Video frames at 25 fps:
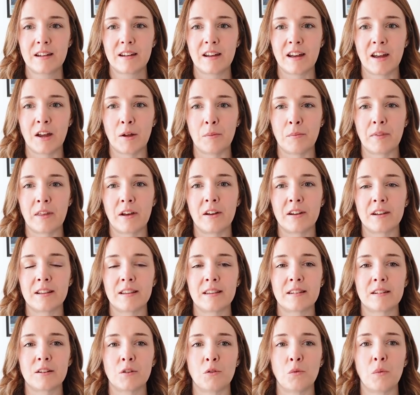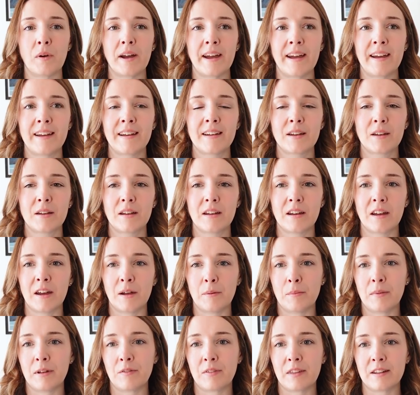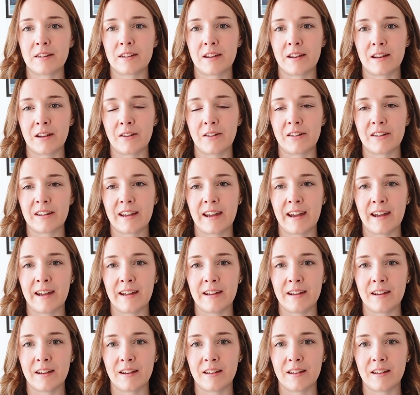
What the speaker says: that I can still wear if they turn out okay.